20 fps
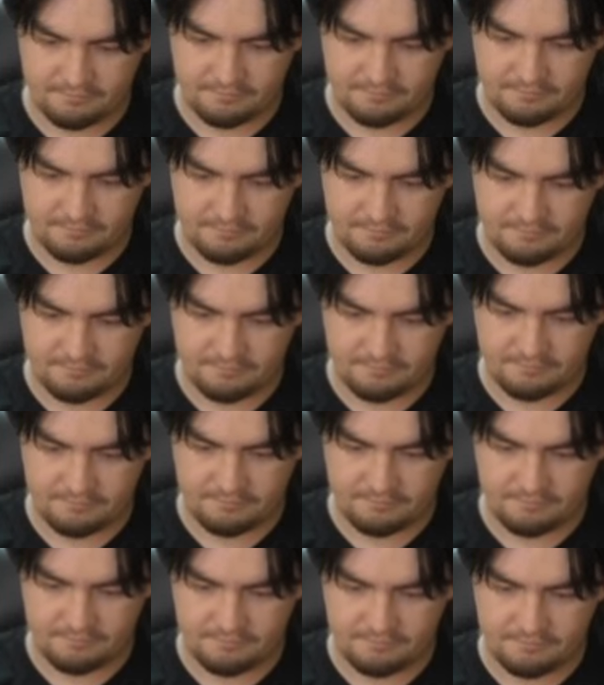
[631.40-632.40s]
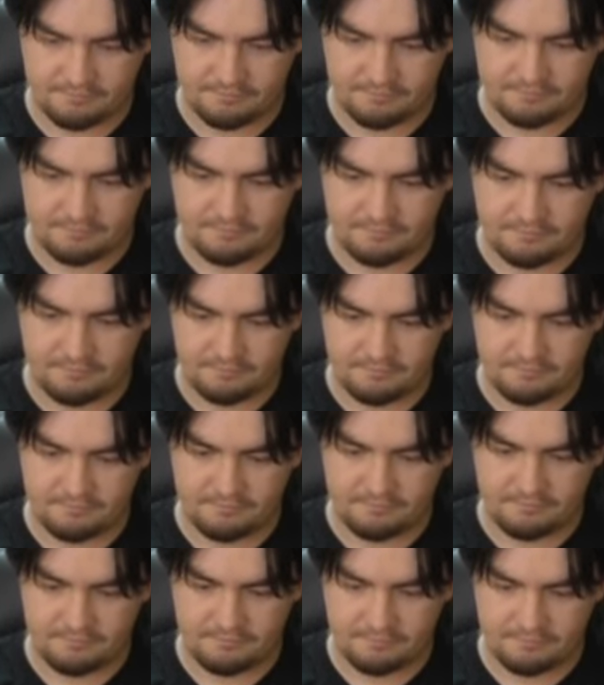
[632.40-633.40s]

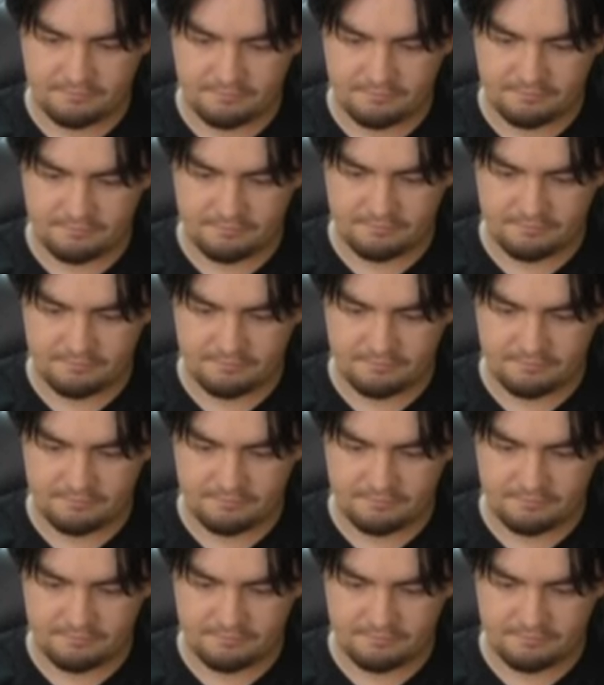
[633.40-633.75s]
(not speaking)